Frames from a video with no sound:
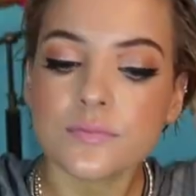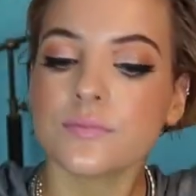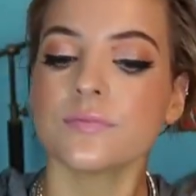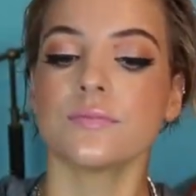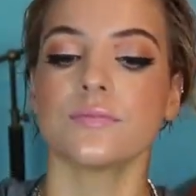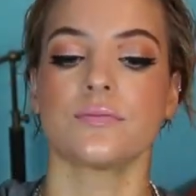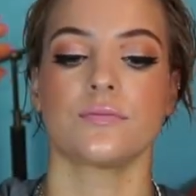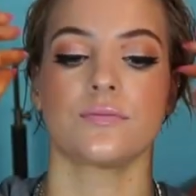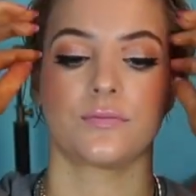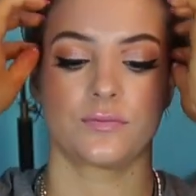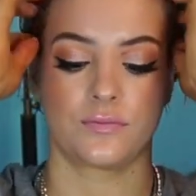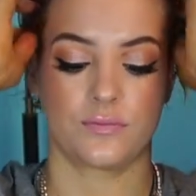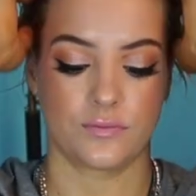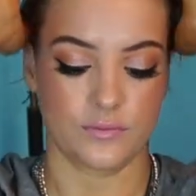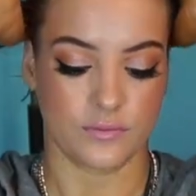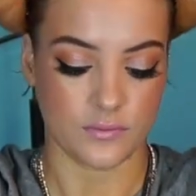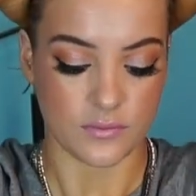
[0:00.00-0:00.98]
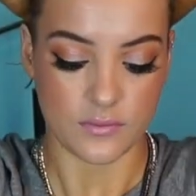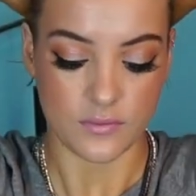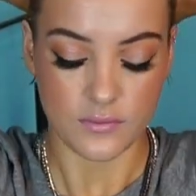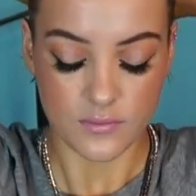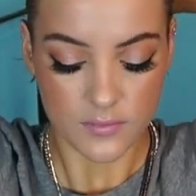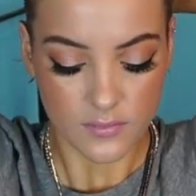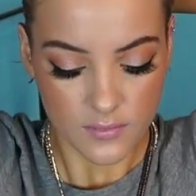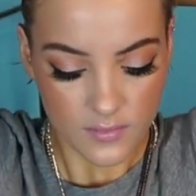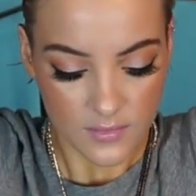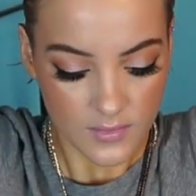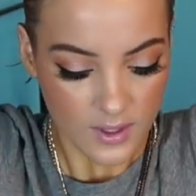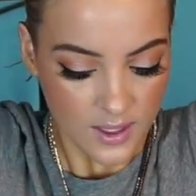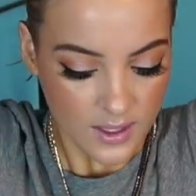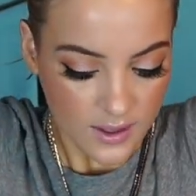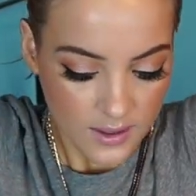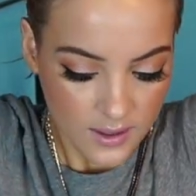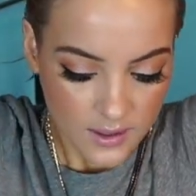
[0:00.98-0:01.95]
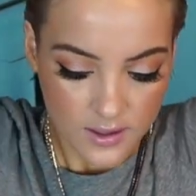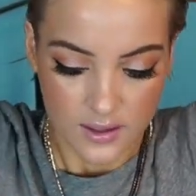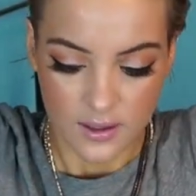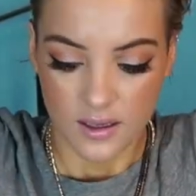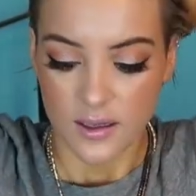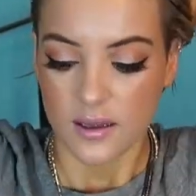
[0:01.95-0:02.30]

Nothing is said.